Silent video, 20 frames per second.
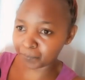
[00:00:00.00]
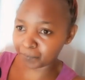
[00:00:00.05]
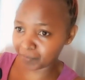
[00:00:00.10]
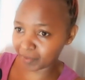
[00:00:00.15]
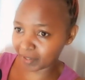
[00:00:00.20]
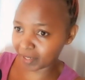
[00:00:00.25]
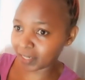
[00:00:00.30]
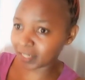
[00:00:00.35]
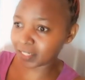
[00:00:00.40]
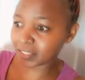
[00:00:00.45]

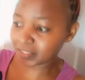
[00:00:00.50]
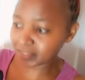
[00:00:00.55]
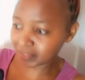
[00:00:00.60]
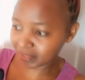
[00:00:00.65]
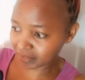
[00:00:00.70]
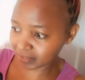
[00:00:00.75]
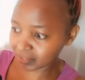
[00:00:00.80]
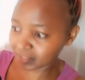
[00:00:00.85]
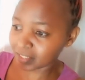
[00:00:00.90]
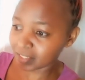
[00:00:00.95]

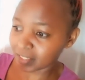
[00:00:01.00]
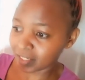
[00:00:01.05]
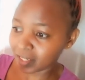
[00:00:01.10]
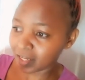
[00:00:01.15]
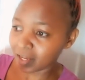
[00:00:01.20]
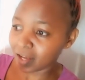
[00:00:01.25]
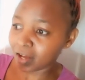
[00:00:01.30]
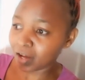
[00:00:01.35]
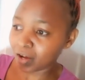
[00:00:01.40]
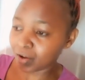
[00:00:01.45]
but
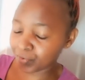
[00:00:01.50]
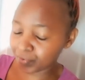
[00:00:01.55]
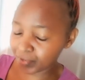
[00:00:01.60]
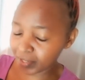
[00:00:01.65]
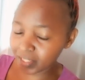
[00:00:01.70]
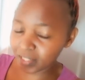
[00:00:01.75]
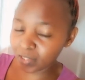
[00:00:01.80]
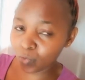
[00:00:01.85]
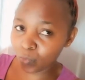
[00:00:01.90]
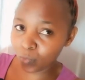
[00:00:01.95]

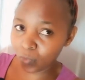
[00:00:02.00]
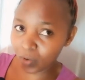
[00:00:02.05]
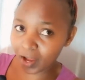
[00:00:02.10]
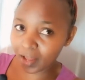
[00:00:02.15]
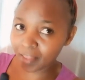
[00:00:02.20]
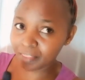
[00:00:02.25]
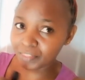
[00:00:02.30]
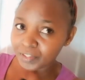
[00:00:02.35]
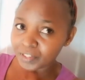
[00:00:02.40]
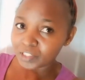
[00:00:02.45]
really
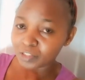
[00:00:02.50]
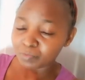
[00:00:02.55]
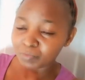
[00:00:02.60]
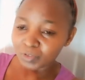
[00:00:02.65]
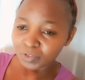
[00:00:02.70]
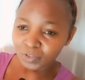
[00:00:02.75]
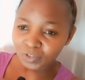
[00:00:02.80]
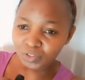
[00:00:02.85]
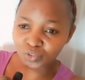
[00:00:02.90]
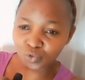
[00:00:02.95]
worth it
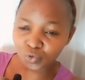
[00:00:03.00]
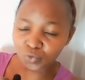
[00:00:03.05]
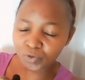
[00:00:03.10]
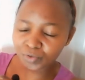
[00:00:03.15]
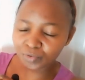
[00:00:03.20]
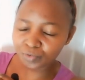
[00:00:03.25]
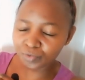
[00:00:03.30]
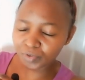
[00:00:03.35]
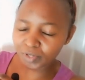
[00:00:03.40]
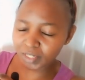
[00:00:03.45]
because you will
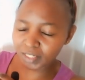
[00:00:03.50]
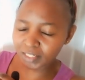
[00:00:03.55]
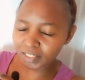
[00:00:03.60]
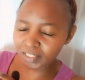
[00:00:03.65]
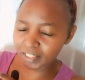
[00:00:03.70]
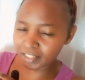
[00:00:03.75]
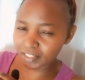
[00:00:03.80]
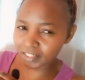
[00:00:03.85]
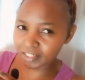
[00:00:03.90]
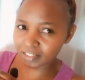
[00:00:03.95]
really
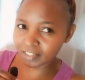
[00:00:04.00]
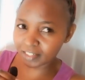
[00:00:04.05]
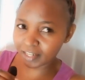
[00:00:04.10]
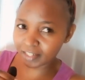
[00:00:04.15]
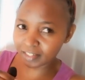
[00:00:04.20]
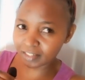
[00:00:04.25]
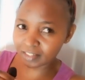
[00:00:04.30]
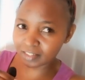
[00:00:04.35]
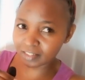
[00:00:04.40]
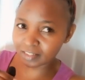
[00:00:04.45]
get
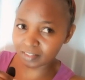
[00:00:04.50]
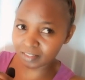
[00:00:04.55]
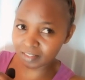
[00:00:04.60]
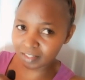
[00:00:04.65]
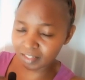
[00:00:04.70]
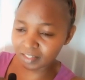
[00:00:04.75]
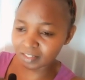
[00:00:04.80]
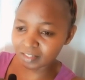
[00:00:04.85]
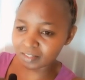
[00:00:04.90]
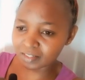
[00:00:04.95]
nice
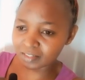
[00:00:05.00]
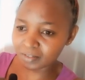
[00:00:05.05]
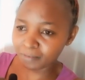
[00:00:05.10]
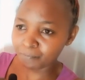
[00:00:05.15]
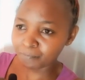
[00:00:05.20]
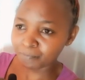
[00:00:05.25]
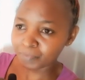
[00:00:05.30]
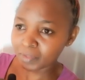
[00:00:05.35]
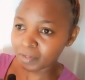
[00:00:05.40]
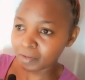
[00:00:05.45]
things
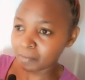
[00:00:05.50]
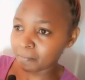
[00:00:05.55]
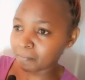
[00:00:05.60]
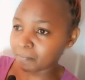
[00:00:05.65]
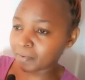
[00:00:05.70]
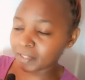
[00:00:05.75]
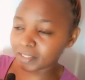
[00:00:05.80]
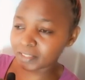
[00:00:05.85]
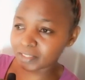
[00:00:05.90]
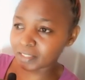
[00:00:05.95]

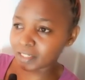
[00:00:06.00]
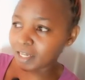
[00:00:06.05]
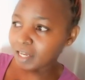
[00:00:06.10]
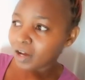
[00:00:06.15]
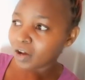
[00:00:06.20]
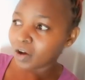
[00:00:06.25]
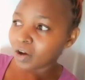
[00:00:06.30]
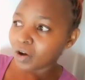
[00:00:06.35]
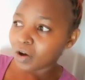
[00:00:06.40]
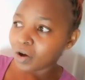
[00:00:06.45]
but
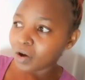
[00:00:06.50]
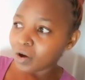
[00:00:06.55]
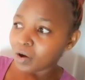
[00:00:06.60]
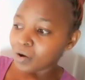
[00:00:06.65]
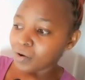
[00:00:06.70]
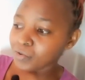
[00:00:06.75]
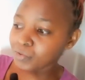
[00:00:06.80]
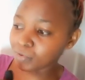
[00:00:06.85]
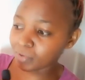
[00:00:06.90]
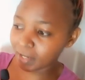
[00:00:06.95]

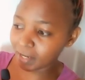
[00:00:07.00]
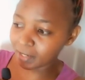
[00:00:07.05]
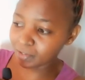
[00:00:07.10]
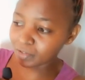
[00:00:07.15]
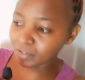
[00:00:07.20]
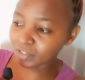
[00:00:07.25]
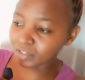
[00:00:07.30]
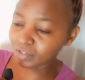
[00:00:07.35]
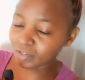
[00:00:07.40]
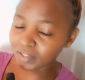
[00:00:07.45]
you can
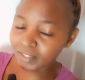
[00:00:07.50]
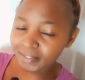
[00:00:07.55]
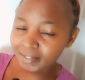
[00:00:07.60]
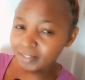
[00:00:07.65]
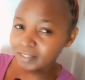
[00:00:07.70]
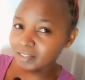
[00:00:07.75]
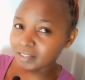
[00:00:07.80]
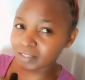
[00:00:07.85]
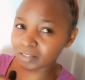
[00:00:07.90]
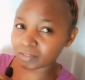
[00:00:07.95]
also
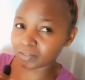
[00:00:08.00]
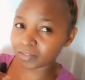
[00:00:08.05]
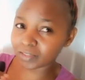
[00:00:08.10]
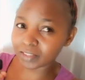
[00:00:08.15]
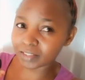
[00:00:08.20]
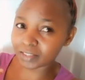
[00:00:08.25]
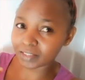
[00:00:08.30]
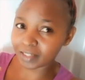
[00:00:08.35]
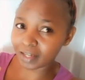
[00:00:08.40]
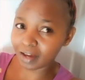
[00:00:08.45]
get good
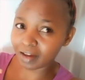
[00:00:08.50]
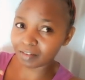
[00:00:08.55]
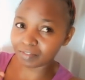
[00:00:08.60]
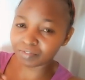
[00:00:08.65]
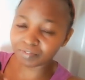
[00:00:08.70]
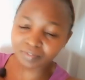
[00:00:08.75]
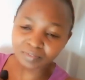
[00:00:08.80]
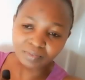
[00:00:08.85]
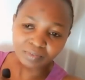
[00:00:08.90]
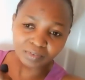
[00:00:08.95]

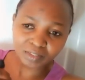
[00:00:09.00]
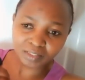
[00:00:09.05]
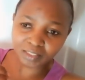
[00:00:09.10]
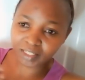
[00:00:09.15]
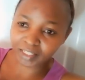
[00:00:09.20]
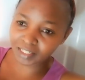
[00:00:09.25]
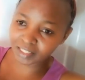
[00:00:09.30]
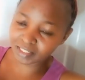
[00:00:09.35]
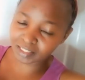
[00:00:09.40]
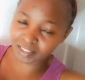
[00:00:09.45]
stuff
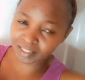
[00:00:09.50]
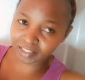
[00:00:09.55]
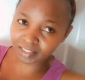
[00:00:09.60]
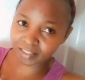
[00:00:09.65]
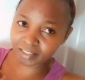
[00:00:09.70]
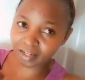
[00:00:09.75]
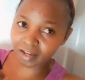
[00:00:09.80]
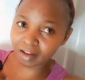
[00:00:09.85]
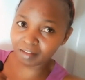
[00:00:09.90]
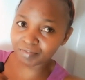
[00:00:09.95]
days
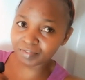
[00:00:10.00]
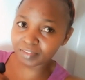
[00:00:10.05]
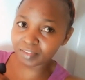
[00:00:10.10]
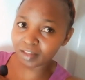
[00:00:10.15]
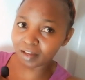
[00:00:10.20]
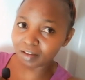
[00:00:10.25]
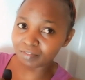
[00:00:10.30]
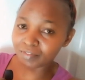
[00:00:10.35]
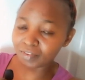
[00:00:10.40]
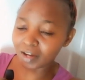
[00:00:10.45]
later
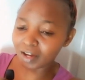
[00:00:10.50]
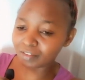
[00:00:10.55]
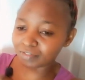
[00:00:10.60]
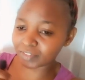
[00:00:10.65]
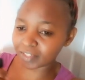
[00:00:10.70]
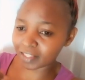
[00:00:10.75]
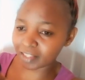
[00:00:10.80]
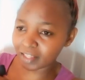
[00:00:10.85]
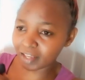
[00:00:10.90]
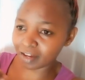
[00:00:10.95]
after
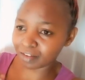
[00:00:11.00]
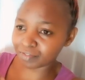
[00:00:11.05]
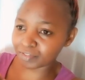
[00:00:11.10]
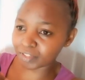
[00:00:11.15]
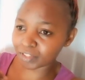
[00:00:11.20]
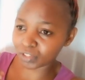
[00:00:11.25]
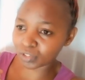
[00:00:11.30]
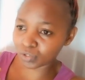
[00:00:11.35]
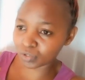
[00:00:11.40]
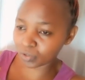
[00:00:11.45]
after they have
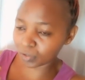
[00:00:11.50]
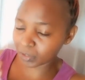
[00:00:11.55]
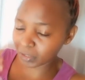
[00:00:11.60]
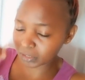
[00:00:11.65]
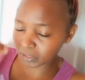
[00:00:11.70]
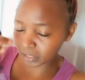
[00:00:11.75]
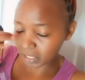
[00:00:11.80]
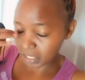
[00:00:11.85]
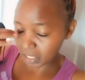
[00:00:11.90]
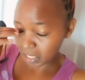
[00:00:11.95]

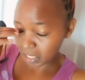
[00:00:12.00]
restocked